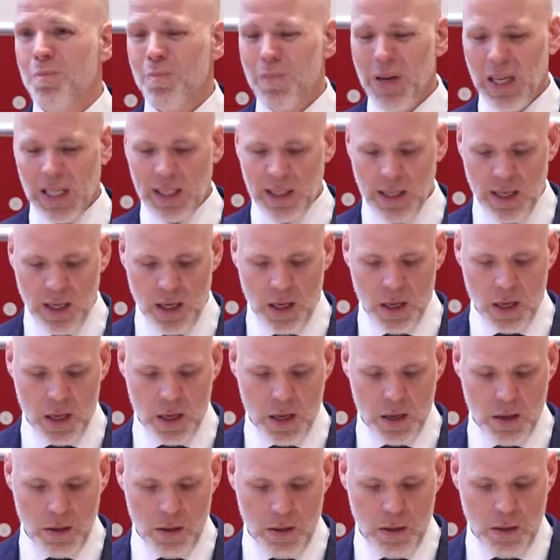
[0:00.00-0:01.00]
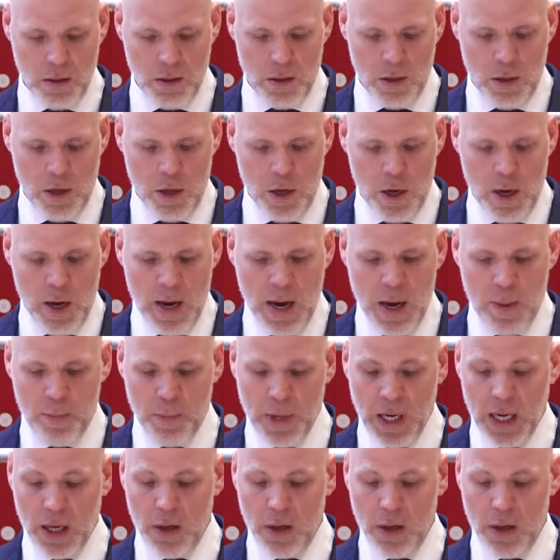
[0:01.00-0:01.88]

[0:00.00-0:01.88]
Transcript: big data, and